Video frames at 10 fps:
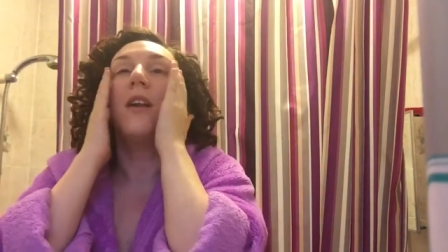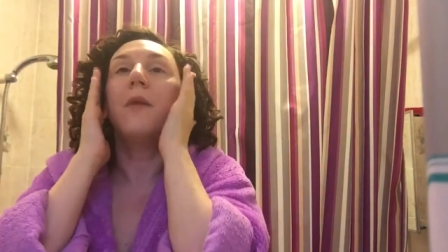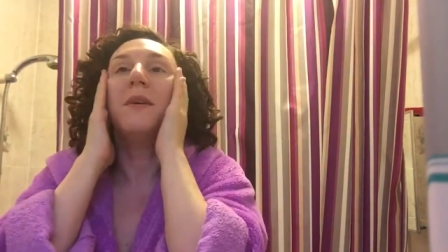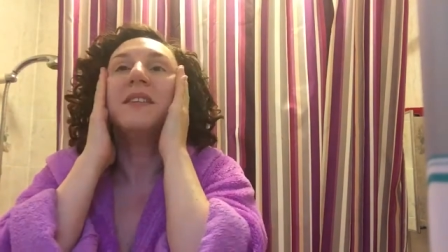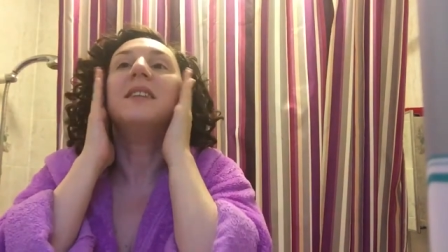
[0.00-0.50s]
I
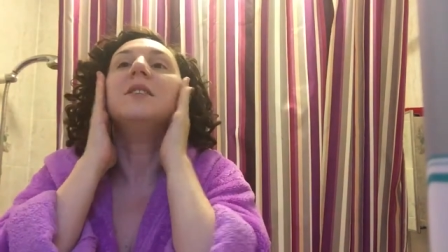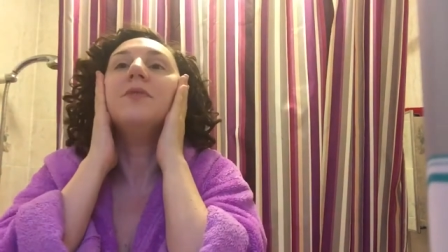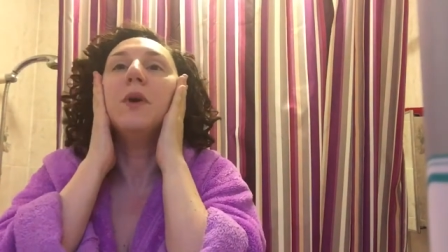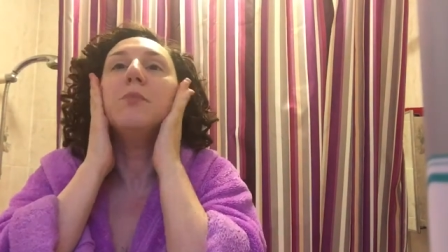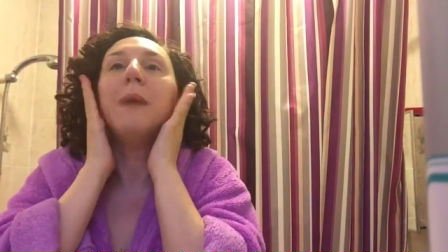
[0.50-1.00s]
like my skin to
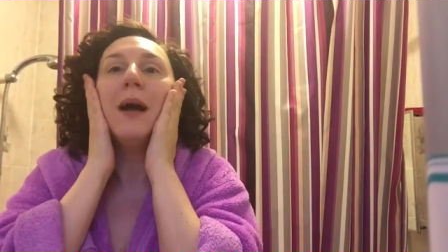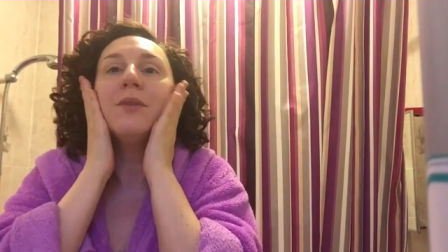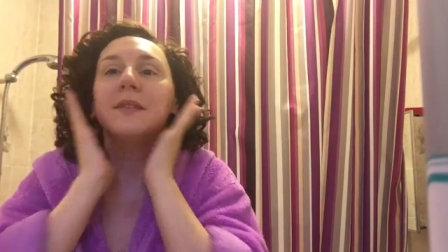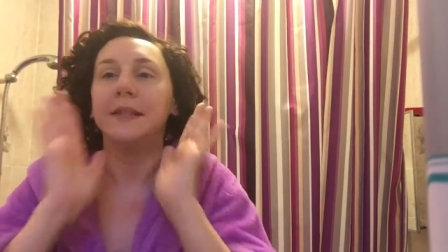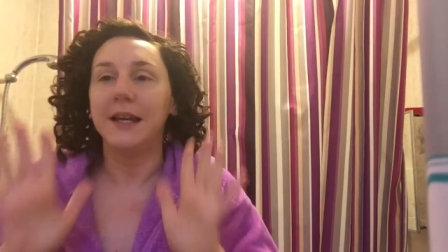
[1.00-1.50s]
feel
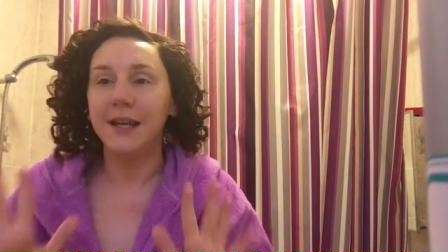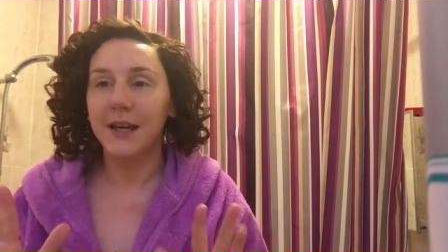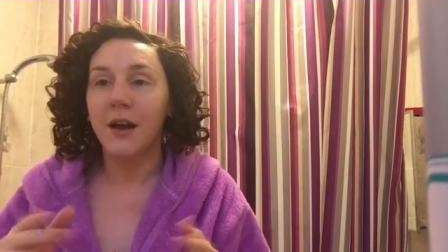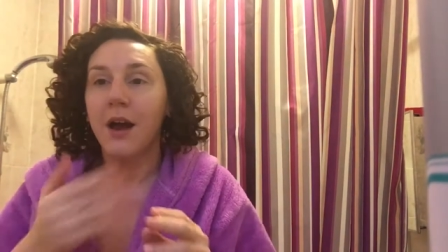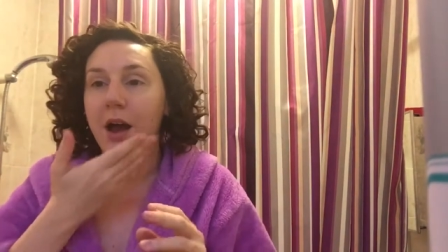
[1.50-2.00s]

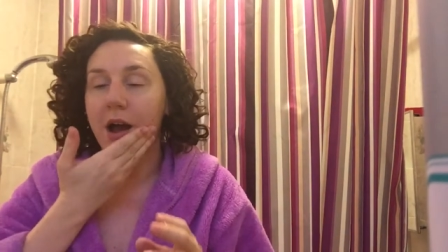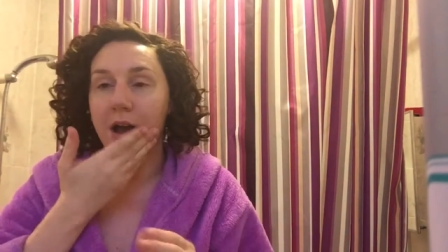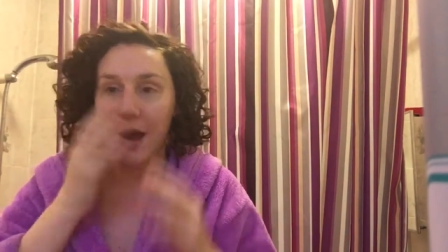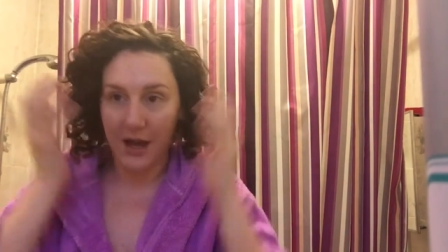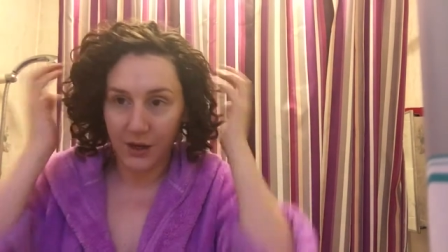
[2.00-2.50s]
bouncy
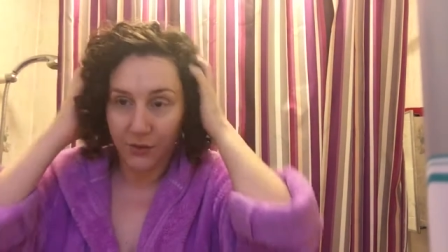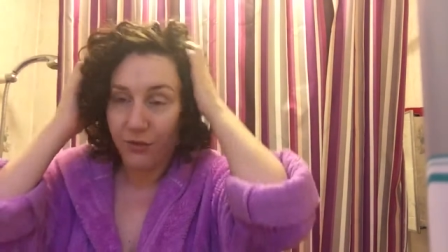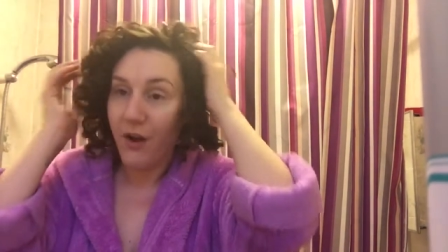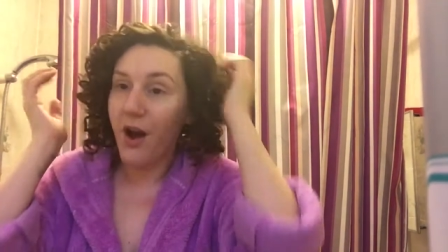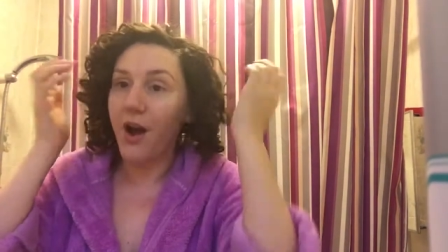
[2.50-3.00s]
and
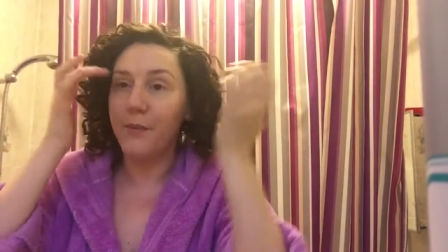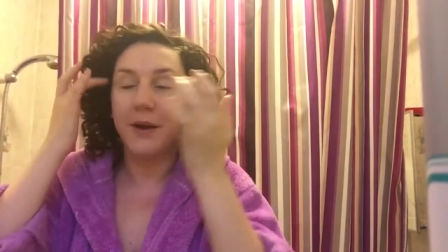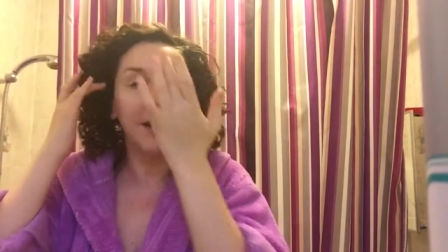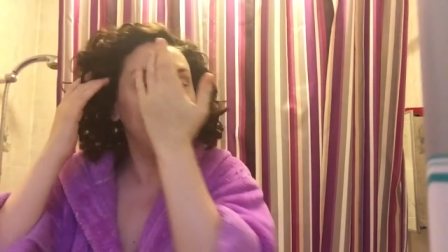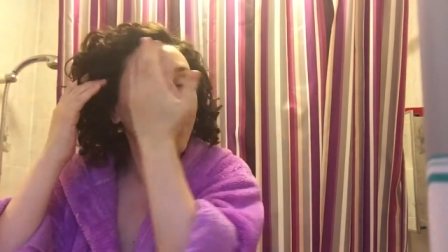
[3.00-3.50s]
firm
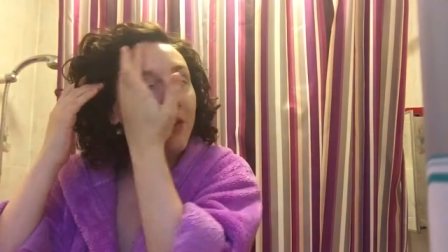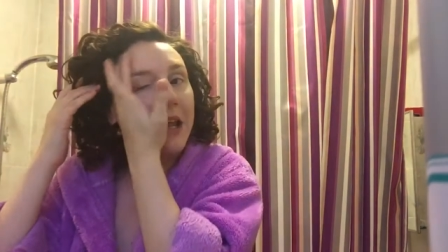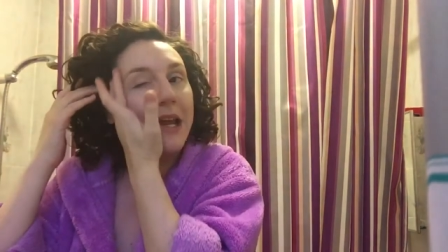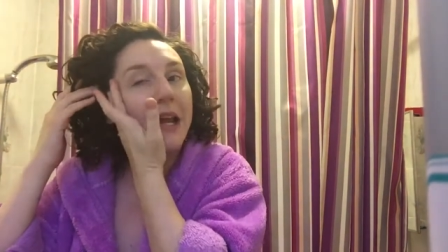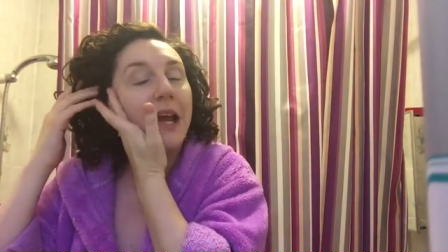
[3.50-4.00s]
and
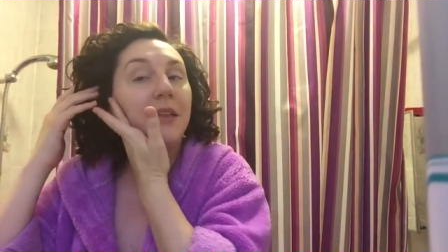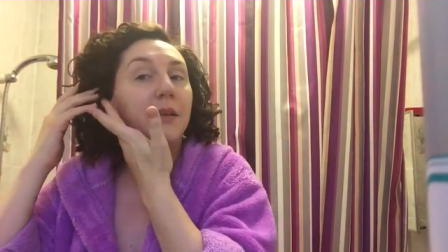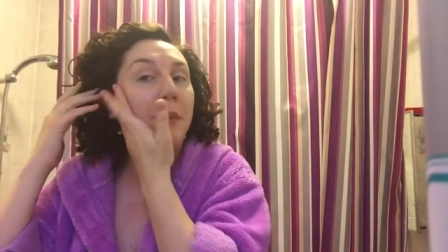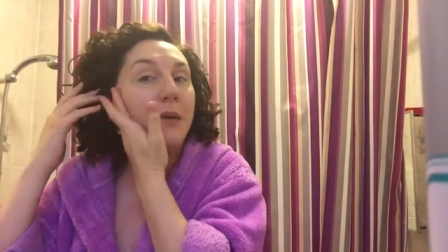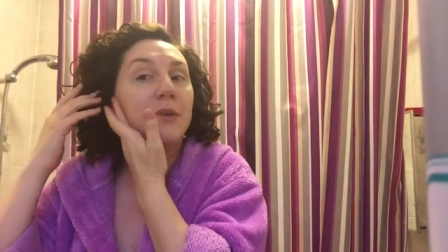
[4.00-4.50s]
lovely,
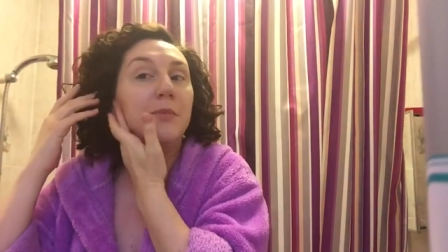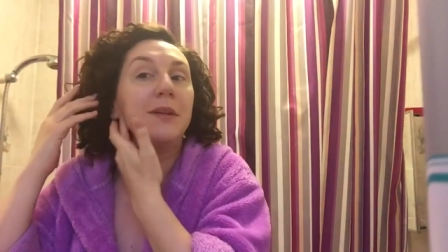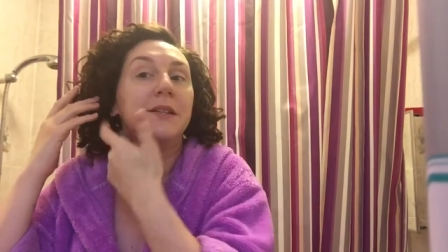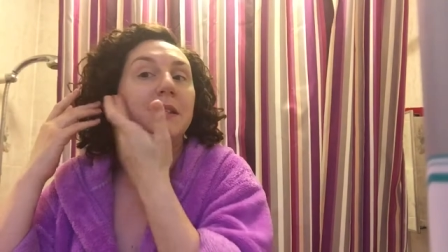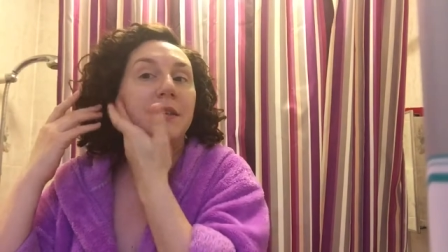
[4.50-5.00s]
and the Peptide
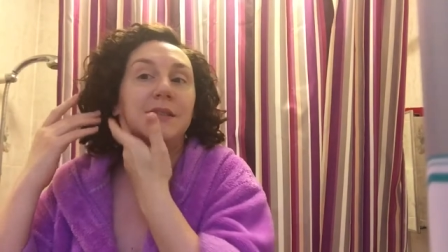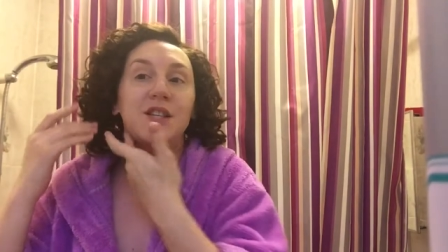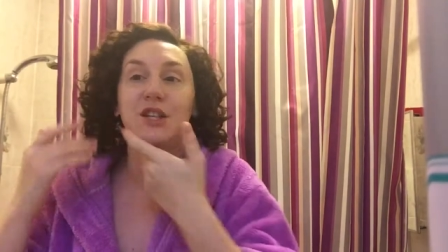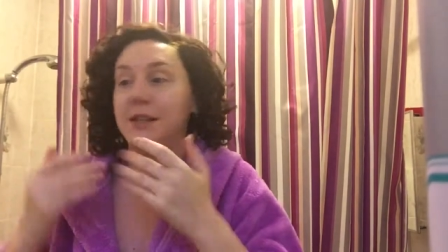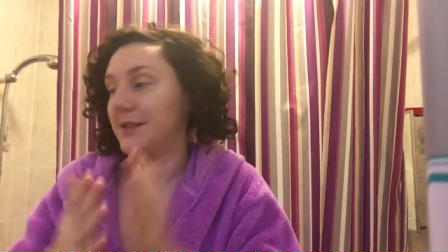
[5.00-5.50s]
Plus does
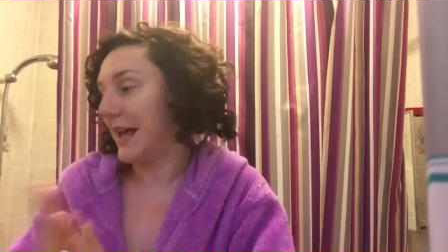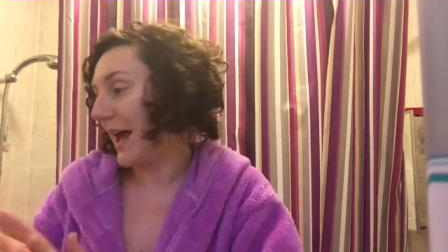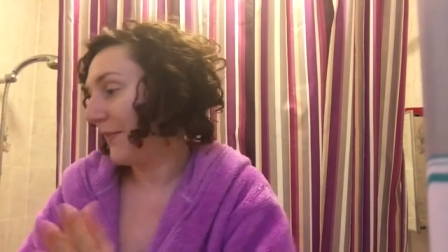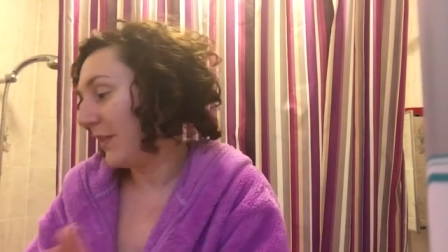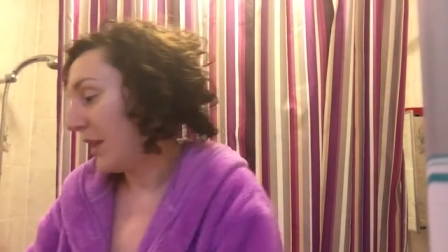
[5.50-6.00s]
just that.